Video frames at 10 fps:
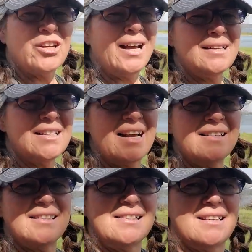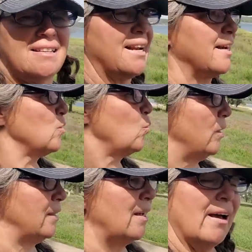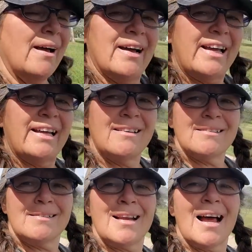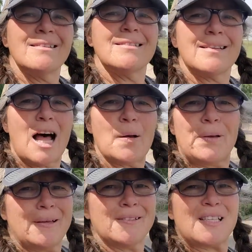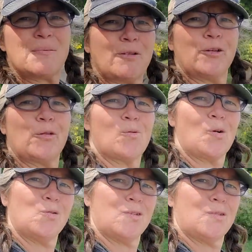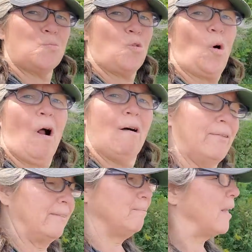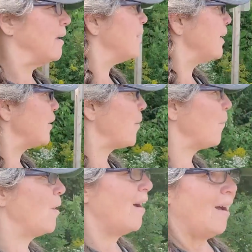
kind of ties into the next one, is not stopping and smelling the roses more often. You know,